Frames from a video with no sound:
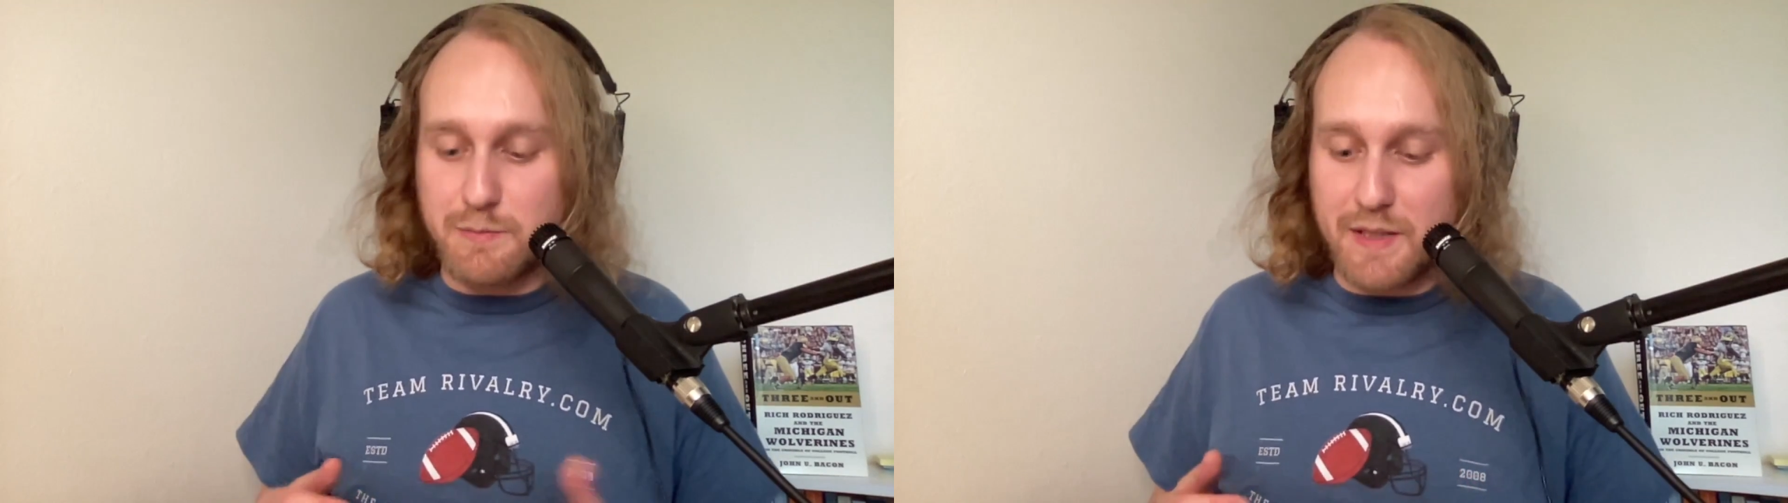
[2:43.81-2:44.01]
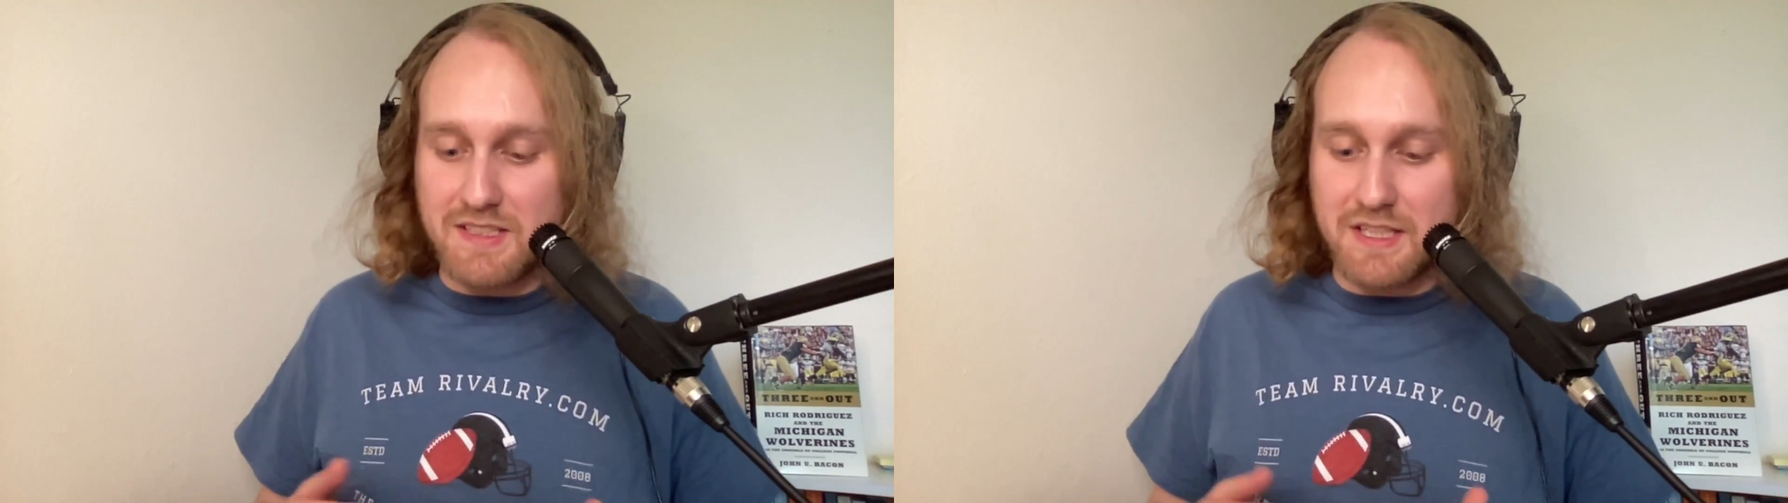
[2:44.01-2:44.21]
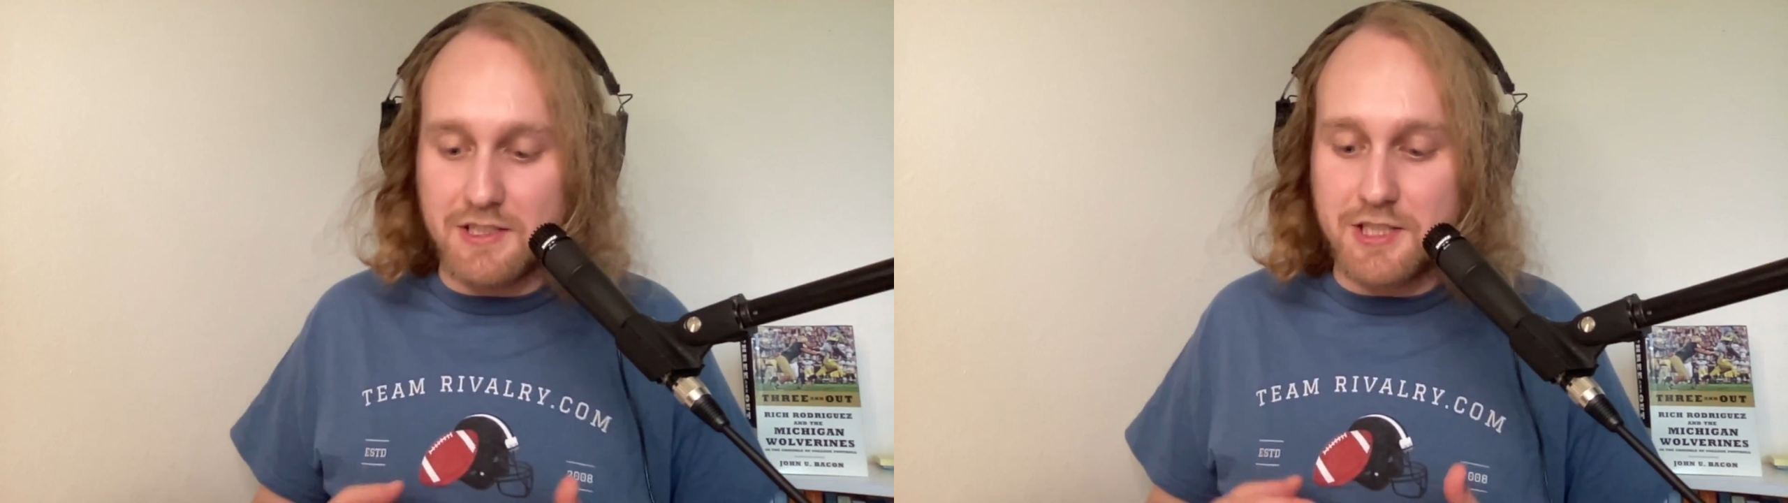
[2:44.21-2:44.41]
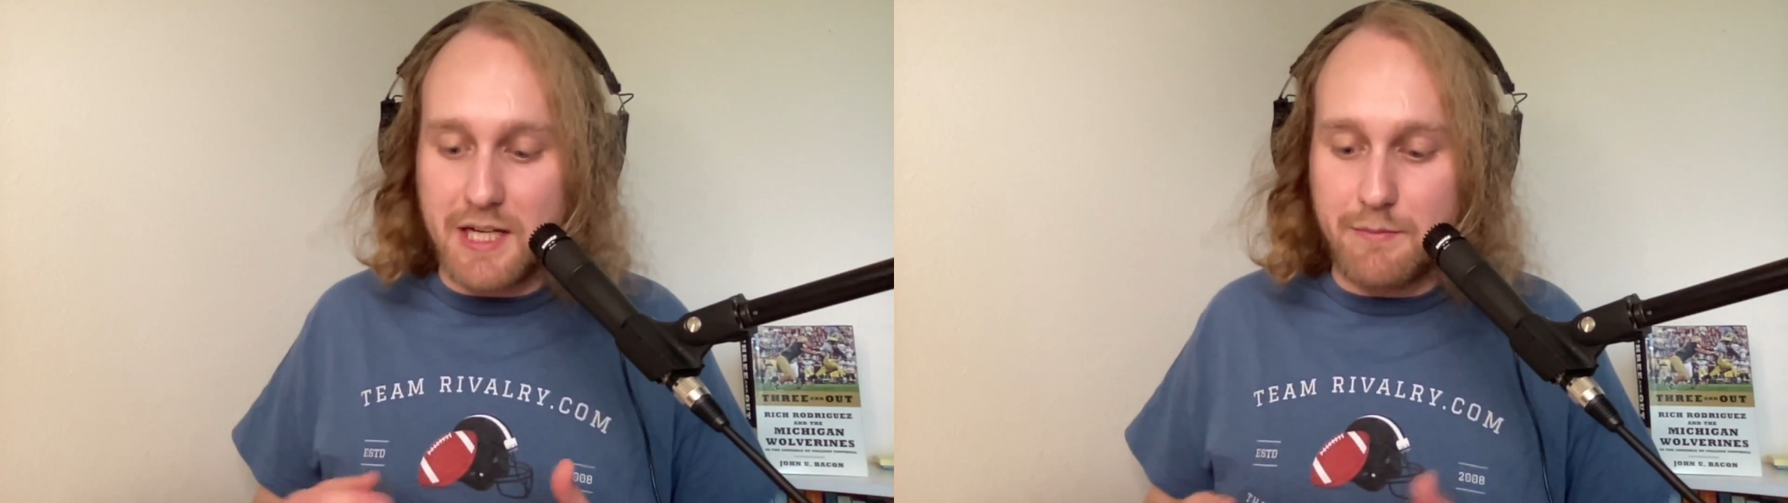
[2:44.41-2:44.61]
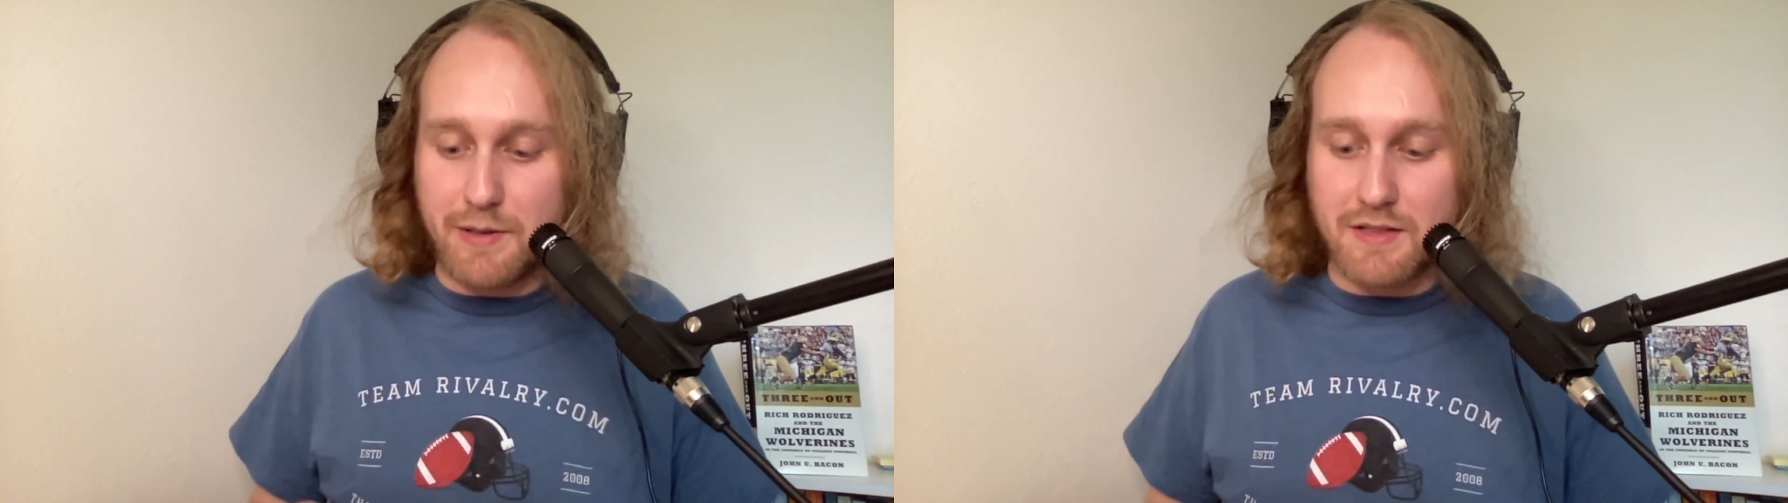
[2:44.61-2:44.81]
Big Ten
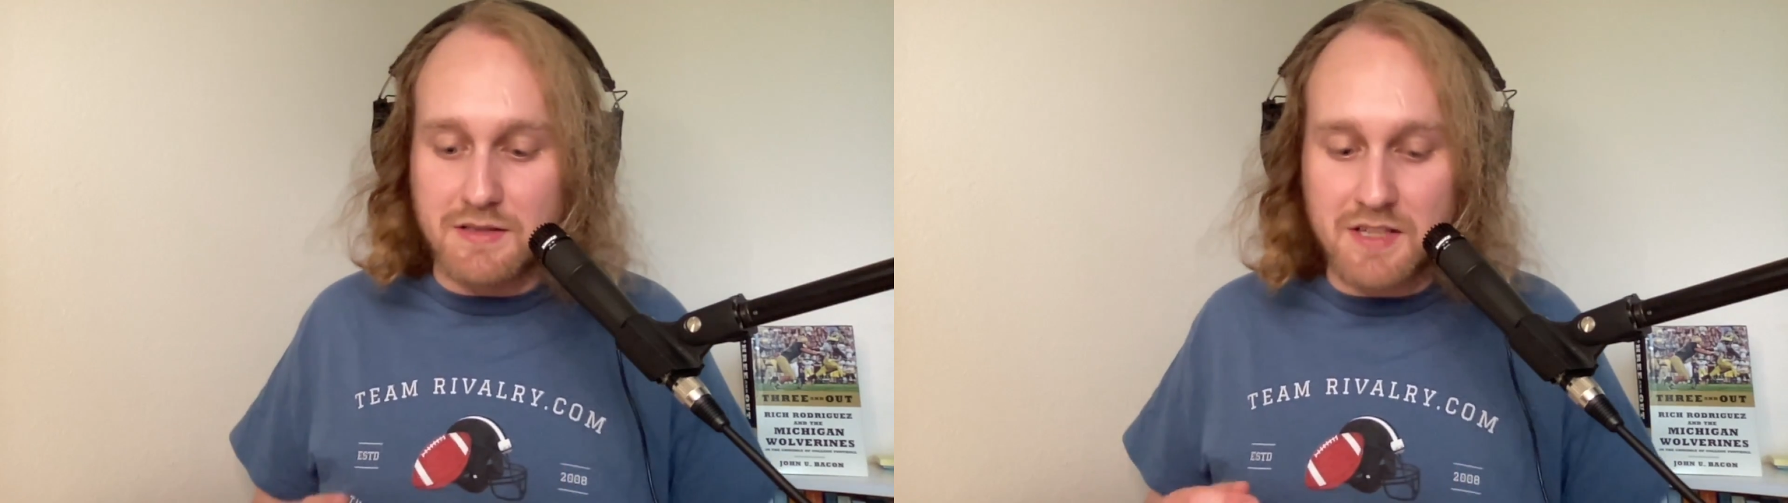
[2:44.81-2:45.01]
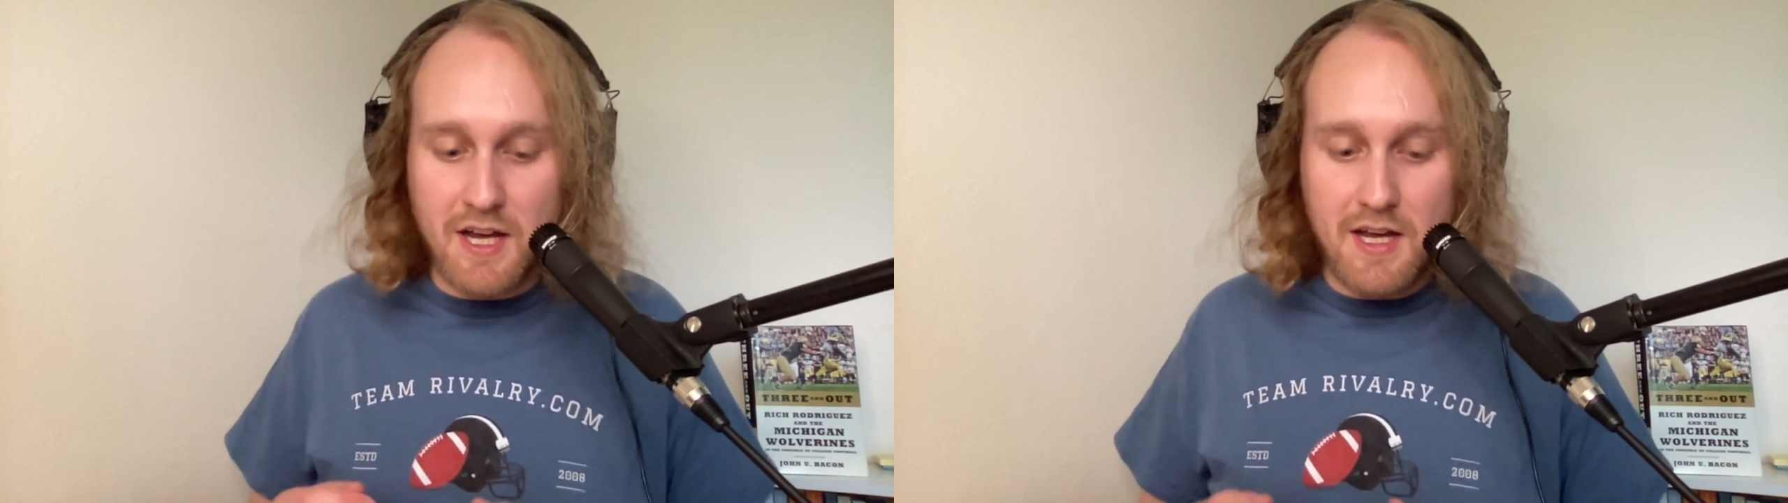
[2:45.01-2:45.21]
champions.